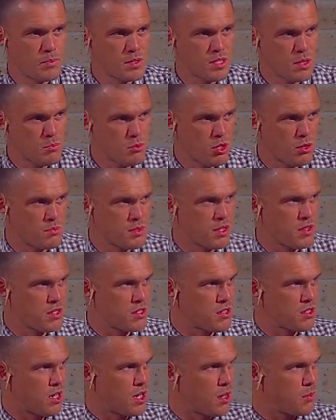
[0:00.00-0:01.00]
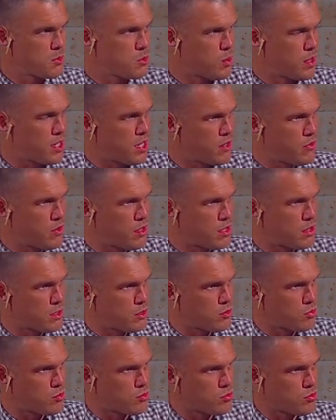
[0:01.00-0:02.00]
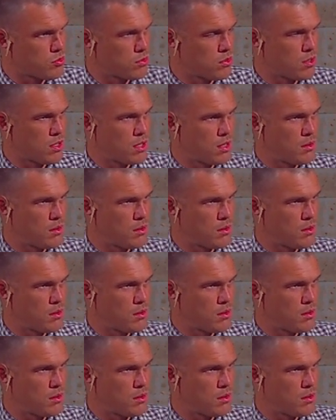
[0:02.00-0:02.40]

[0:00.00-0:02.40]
Sometimes in the Psalms, we're given a little